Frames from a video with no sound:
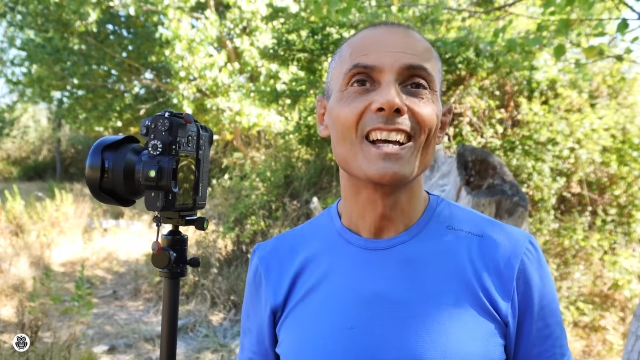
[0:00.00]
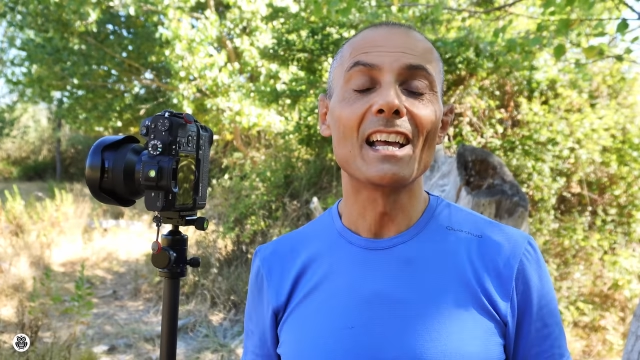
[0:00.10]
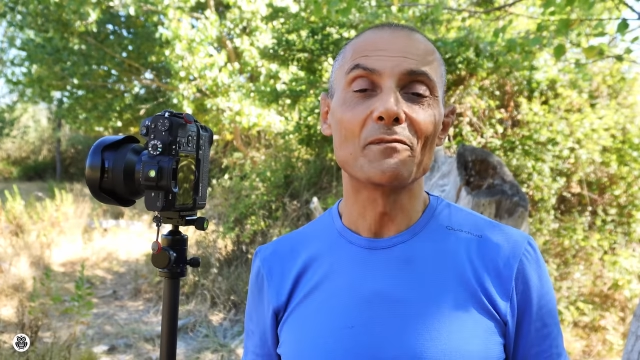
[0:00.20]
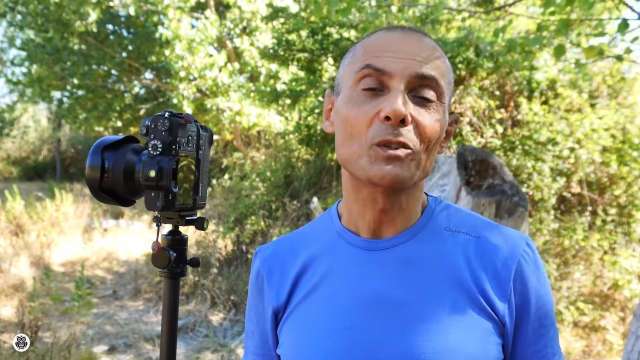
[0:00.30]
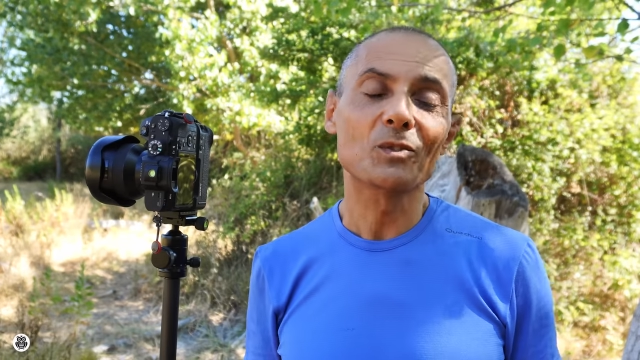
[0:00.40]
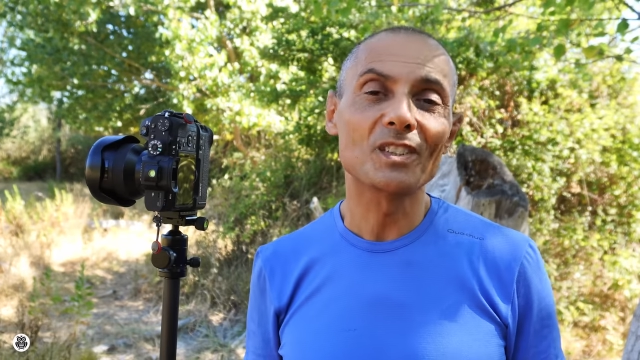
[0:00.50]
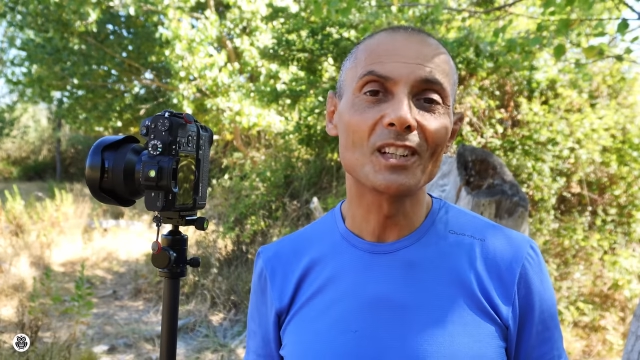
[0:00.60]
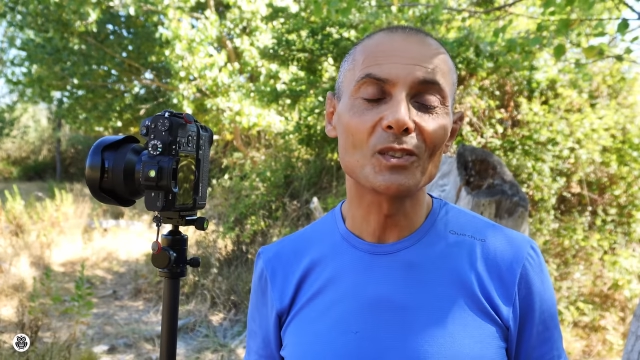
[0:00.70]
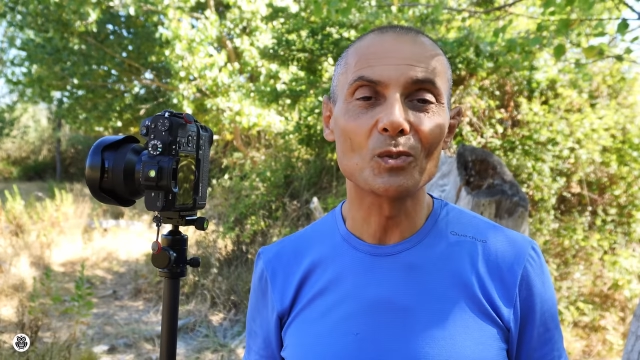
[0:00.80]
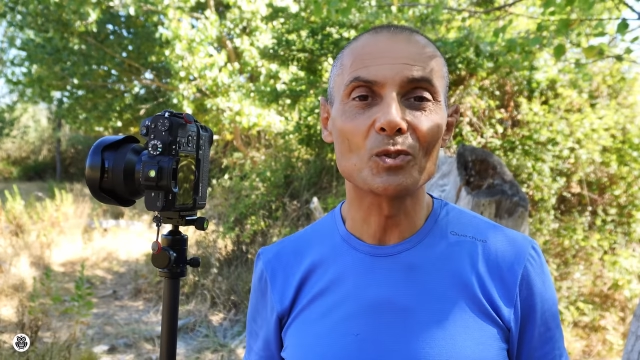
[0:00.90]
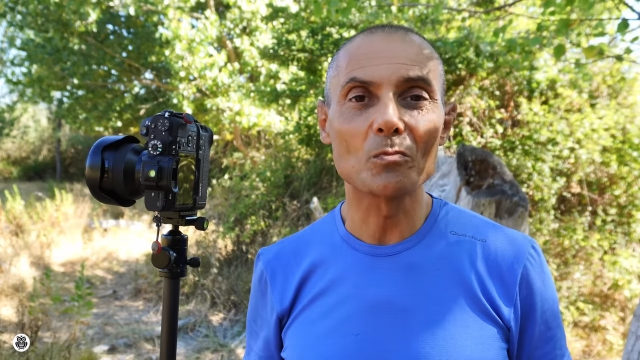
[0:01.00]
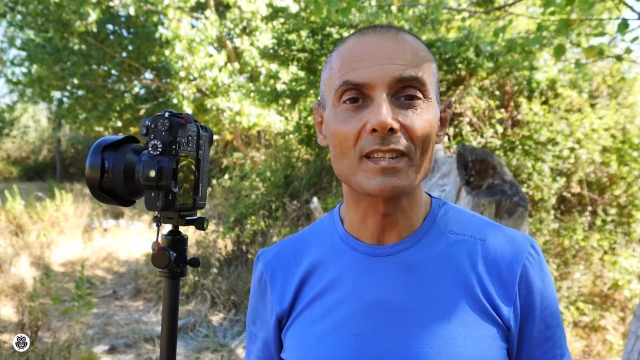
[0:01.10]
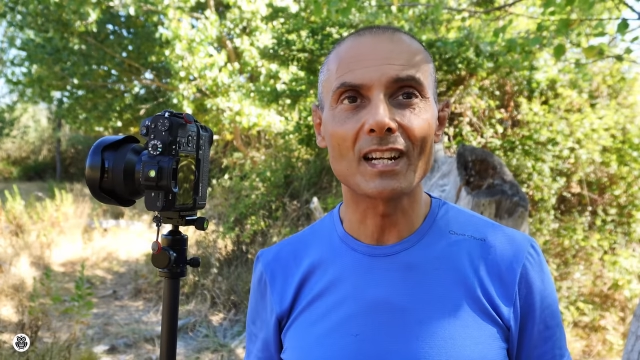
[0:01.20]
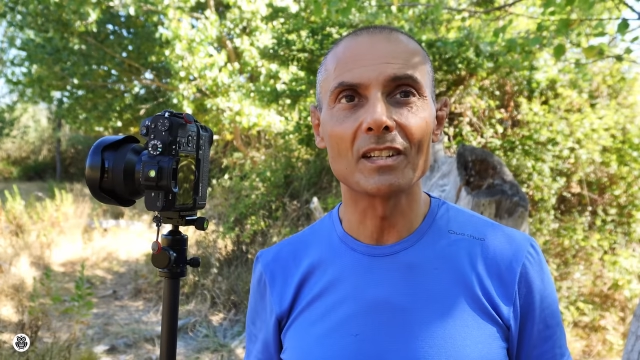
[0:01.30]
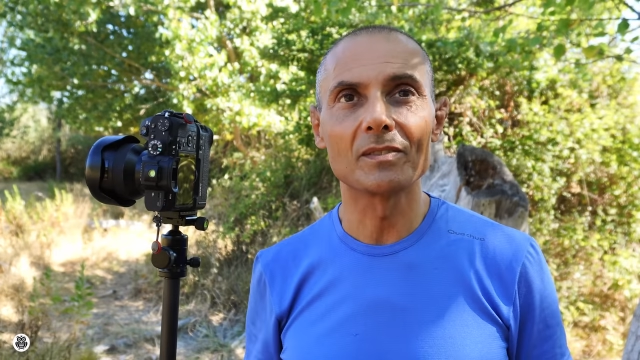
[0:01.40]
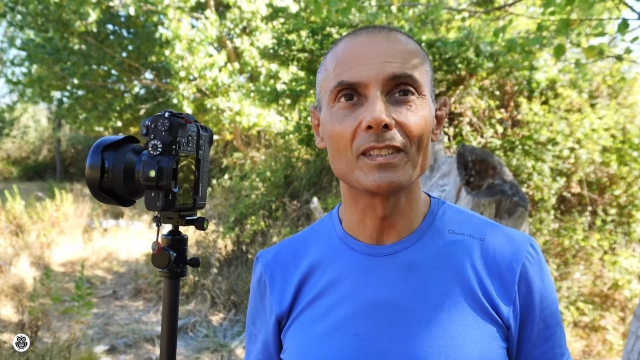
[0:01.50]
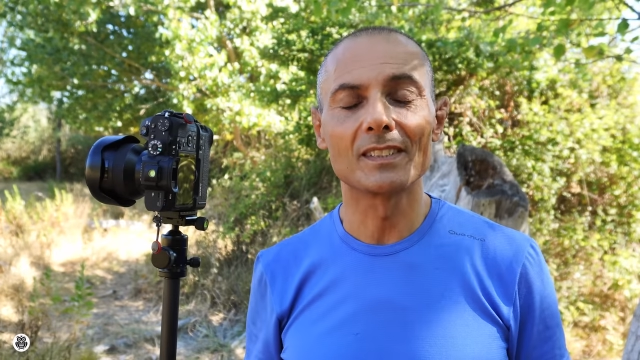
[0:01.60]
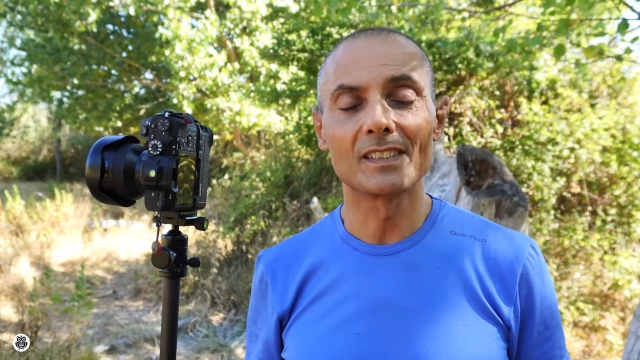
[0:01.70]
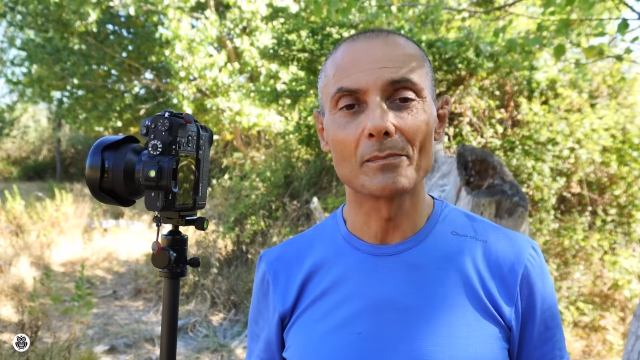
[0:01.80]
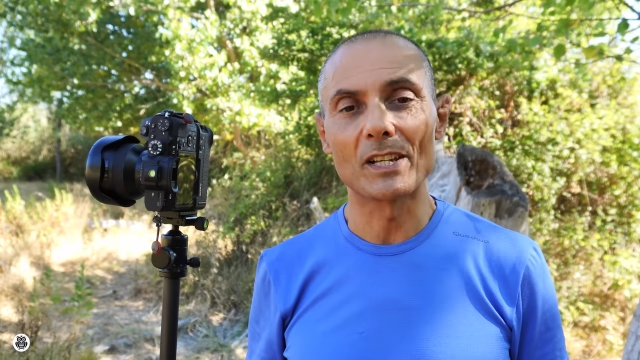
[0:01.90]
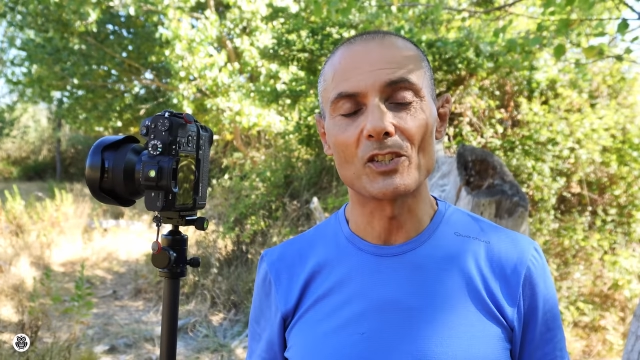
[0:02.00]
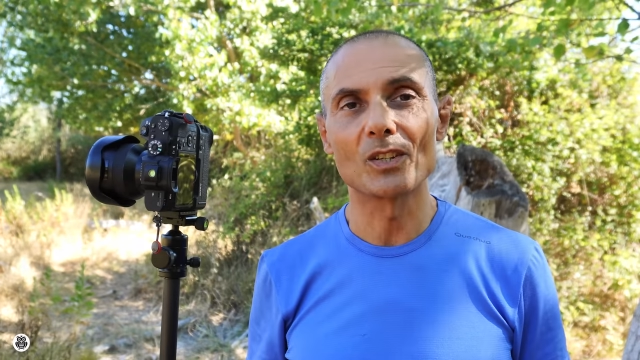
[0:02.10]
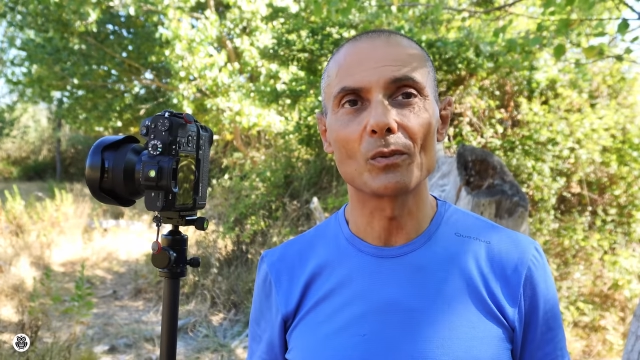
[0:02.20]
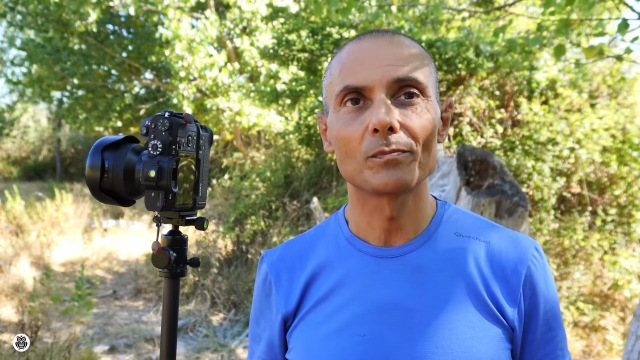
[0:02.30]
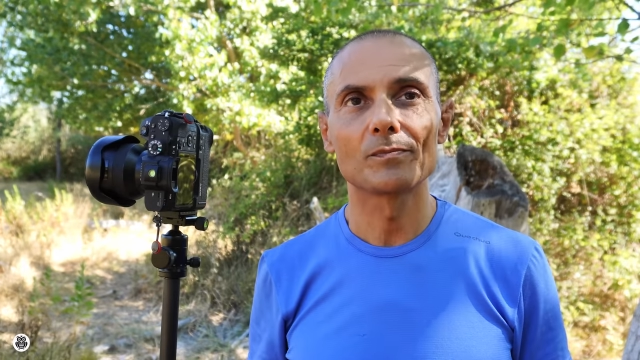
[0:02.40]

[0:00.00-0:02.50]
and consider to subscribe my channel.